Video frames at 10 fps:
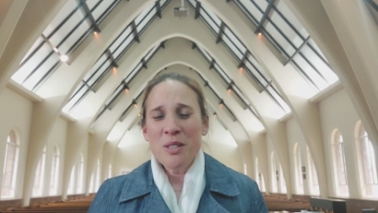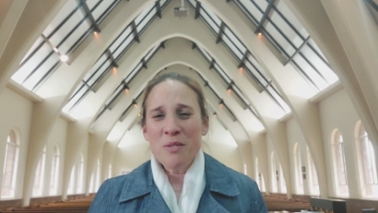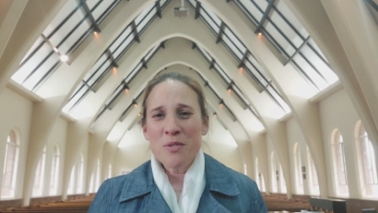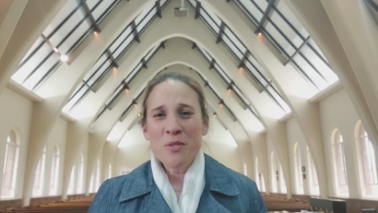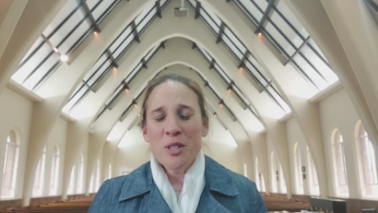of,
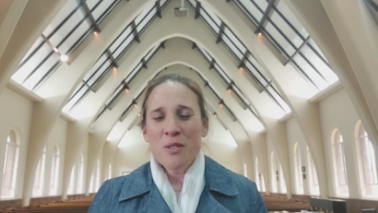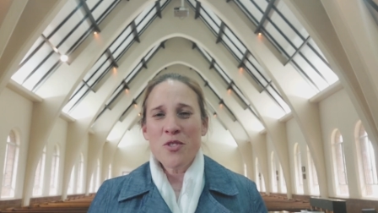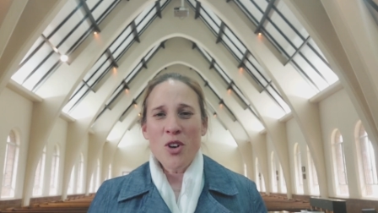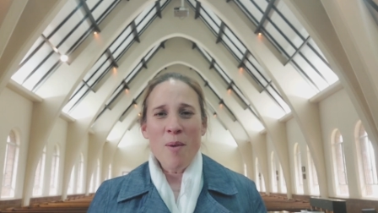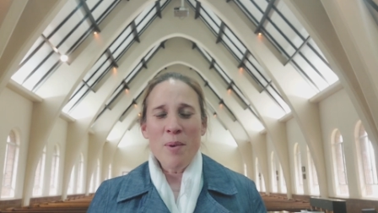full of
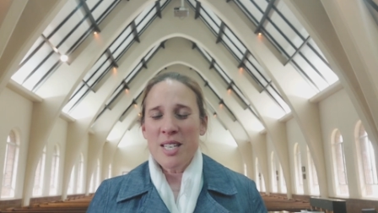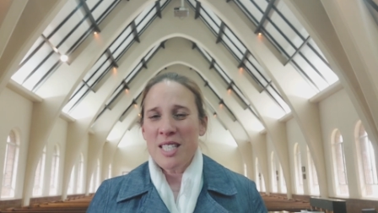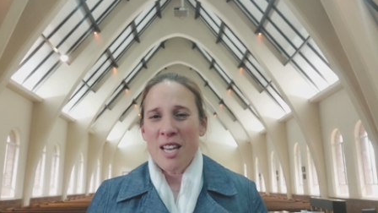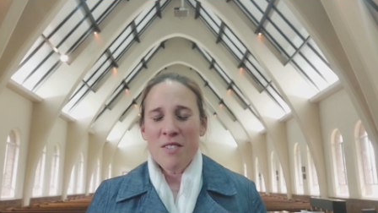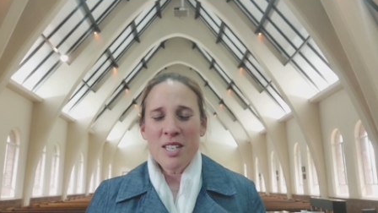drama. It
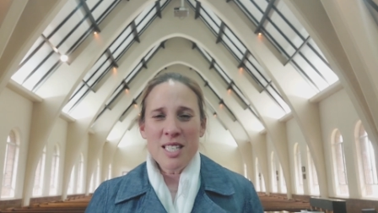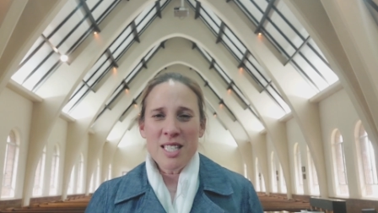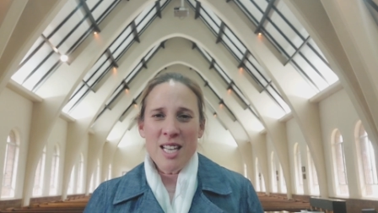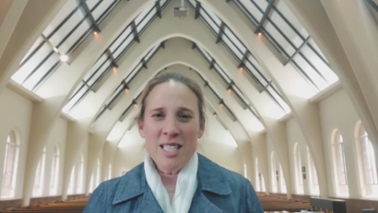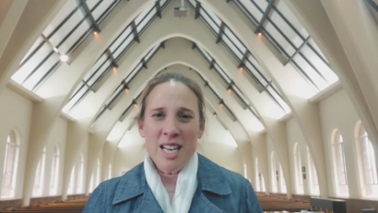definitely
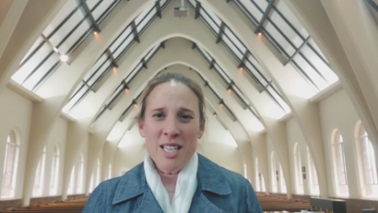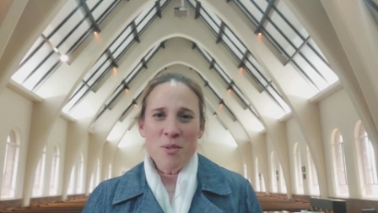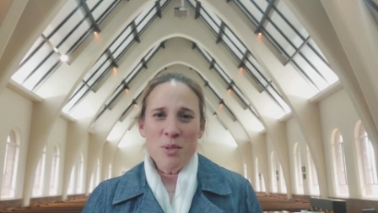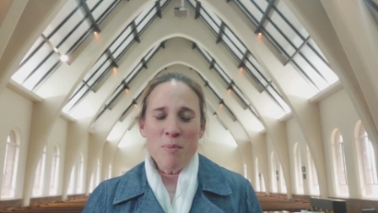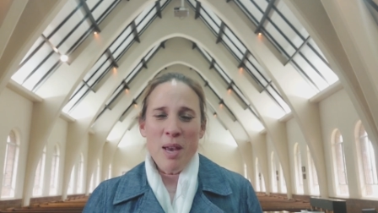sounds like
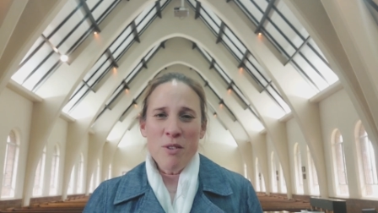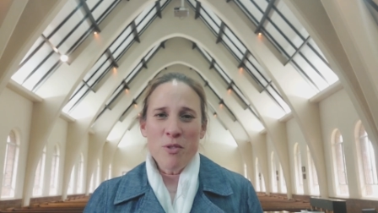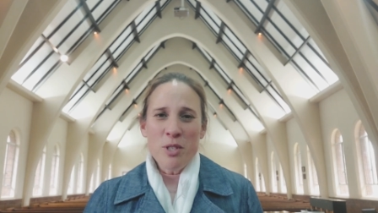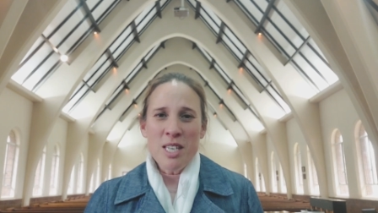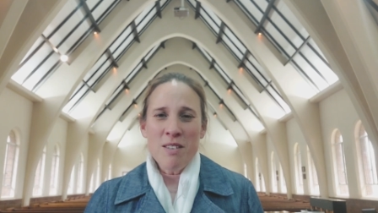it was made
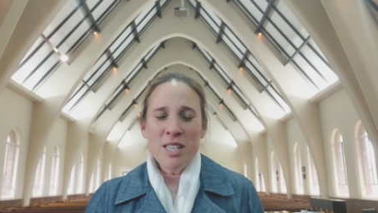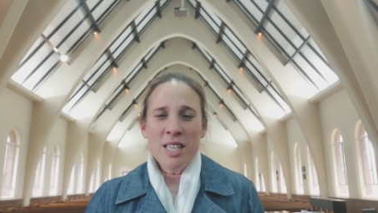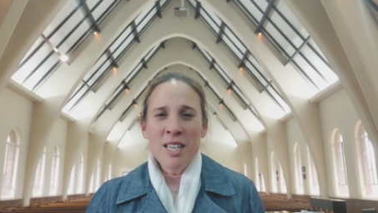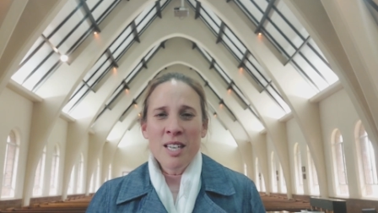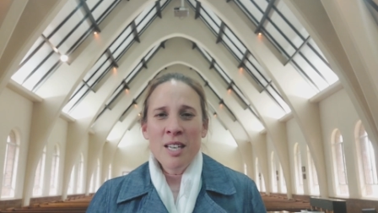for TV.